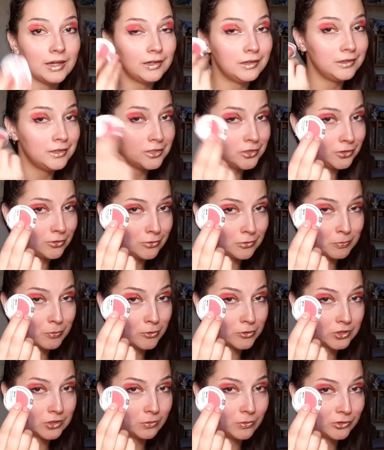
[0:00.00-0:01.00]
It is
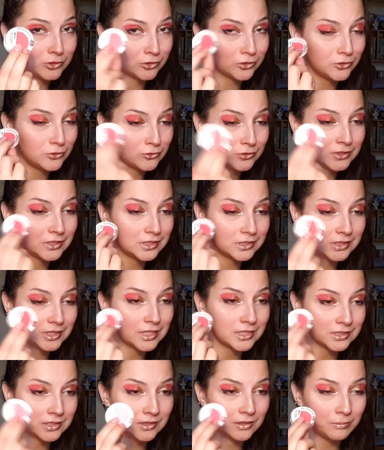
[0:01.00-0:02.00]
possible to use this
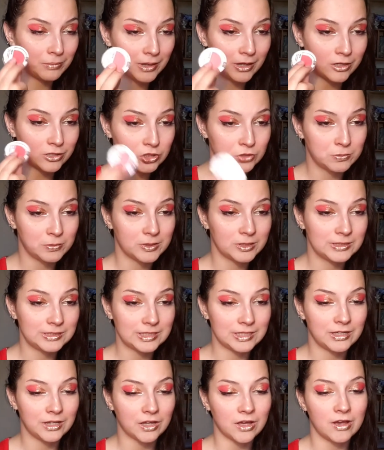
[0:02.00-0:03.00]
as a blush,
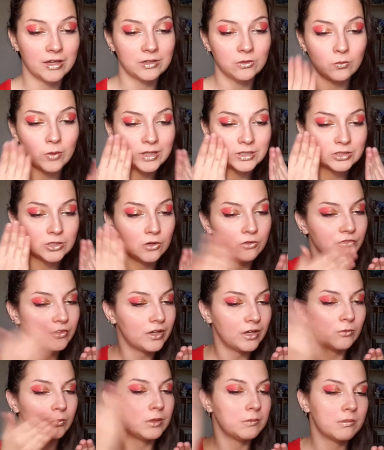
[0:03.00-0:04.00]
but I kind of went
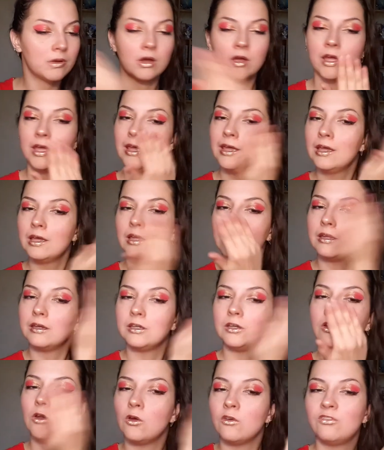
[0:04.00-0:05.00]
over with my,
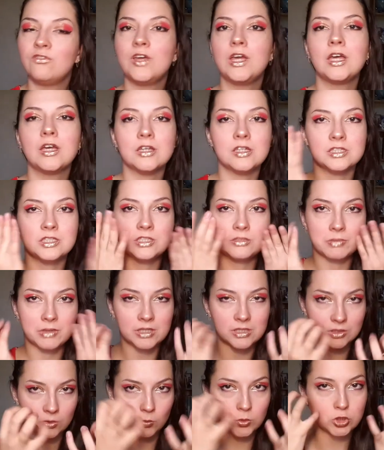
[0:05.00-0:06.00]
you know, fingers
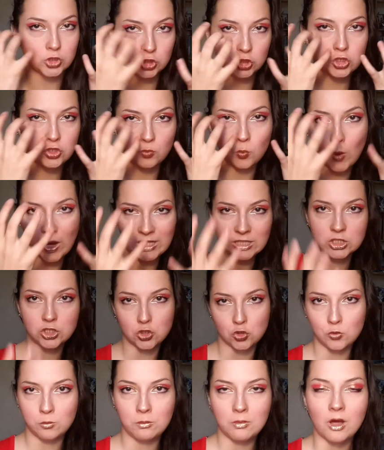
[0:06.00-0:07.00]
because it was way
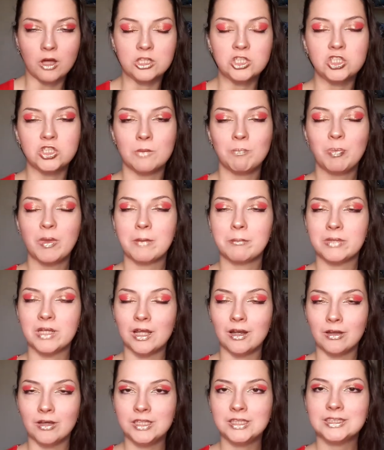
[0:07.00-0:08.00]
too much.
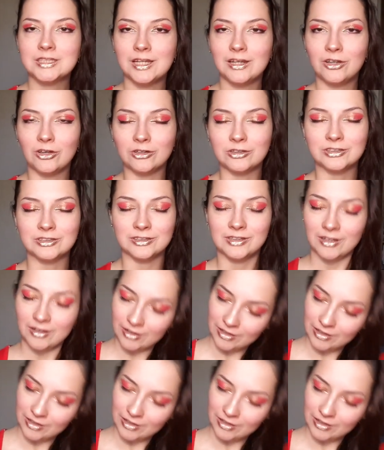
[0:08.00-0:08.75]
But I like the look.